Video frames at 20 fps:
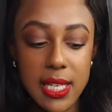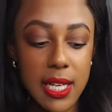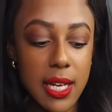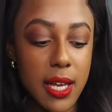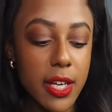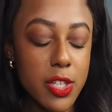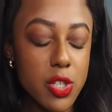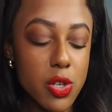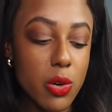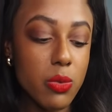
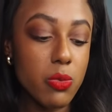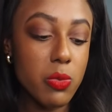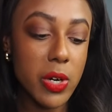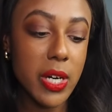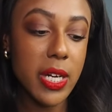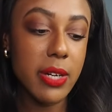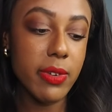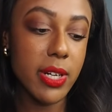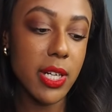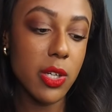Glide are a
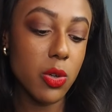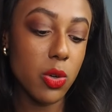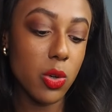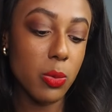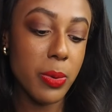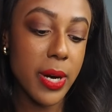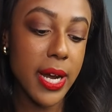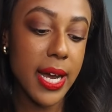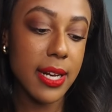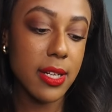really, really cool
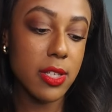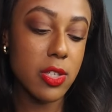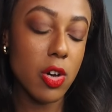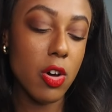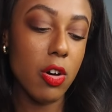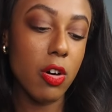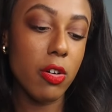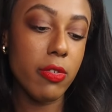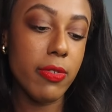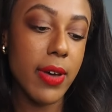brand
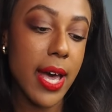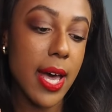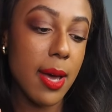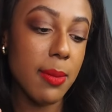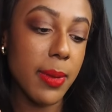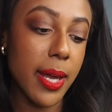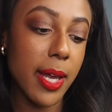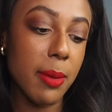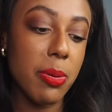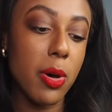of
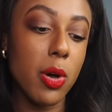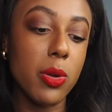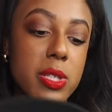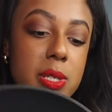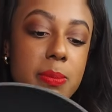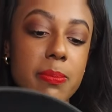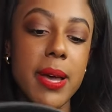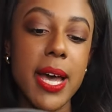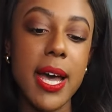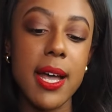like pots
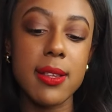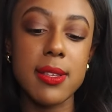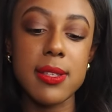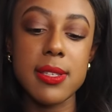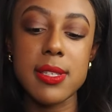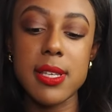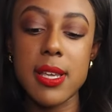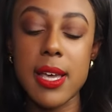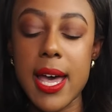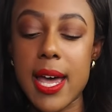and
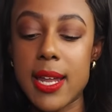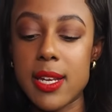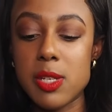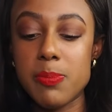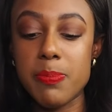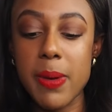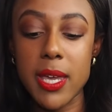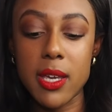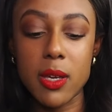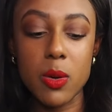pans and
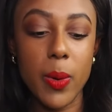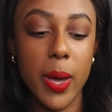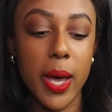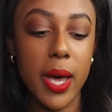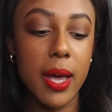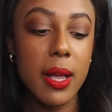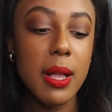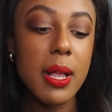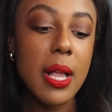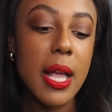
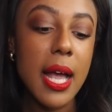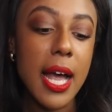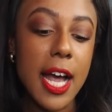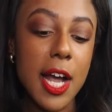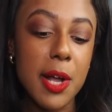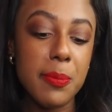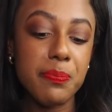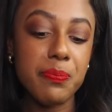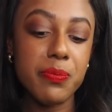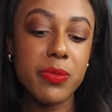bakeware.
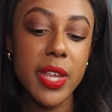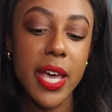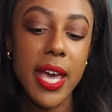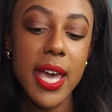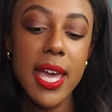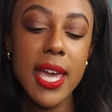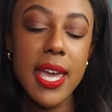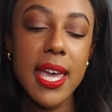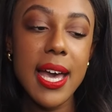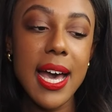
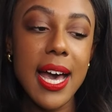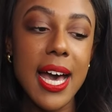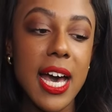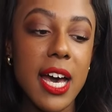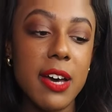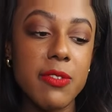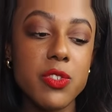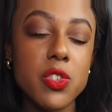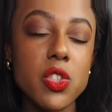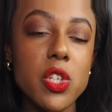They
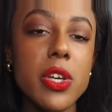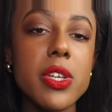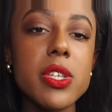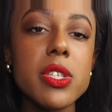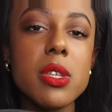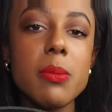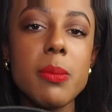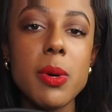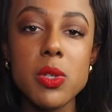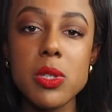have just
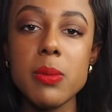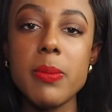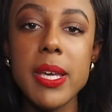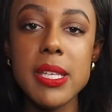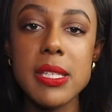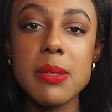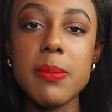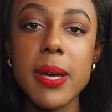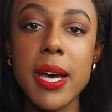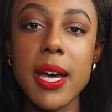the most
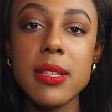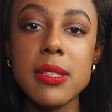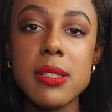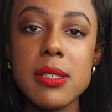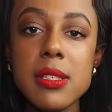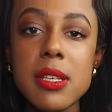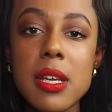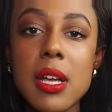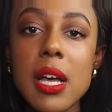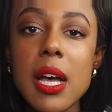amazing
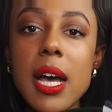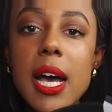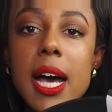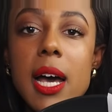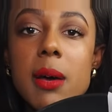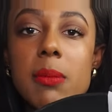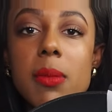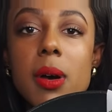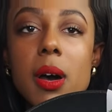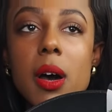pans.
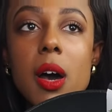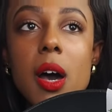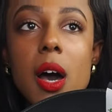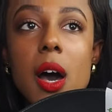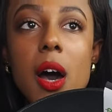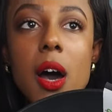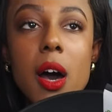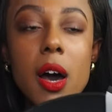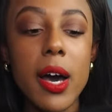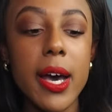
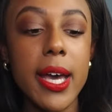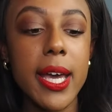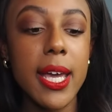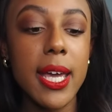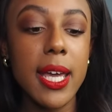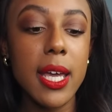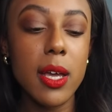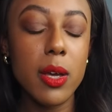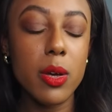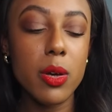
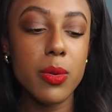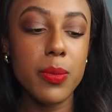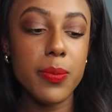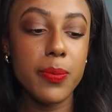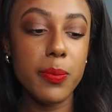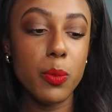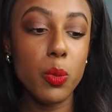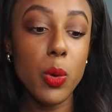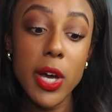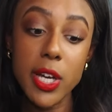I
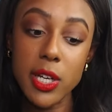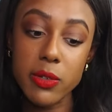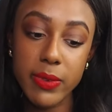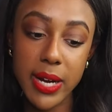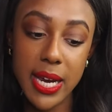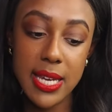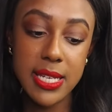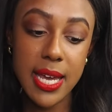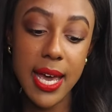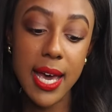work in
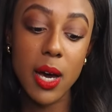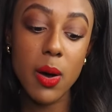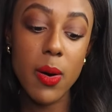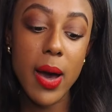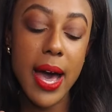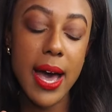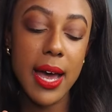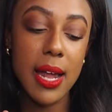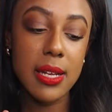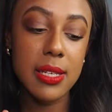retail
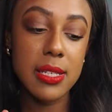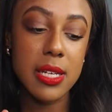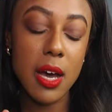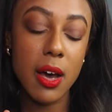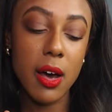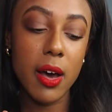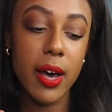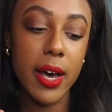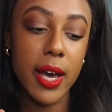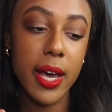and
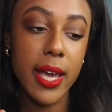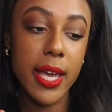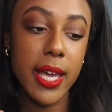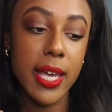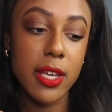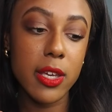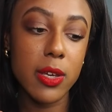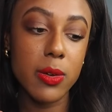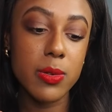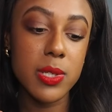I
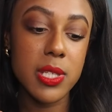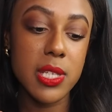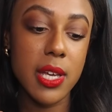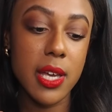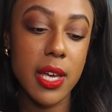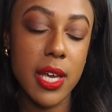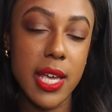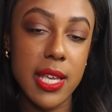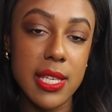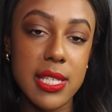used
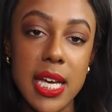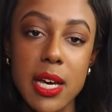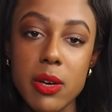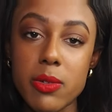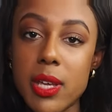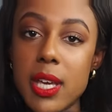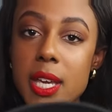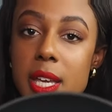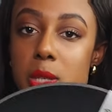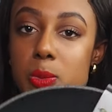to sell
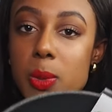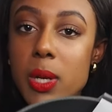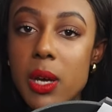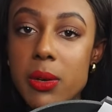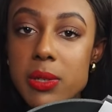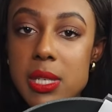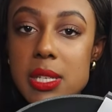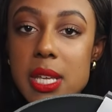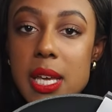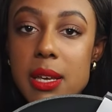these when I
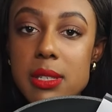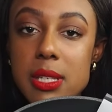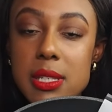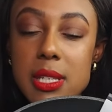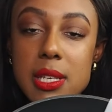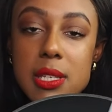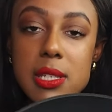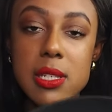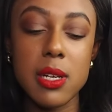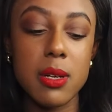was a sales
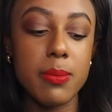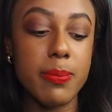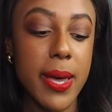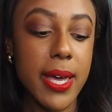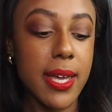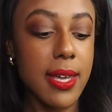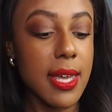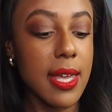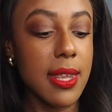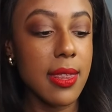assistant
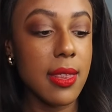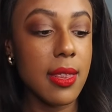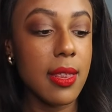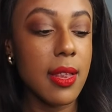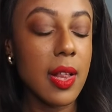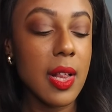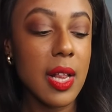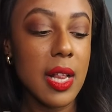back in,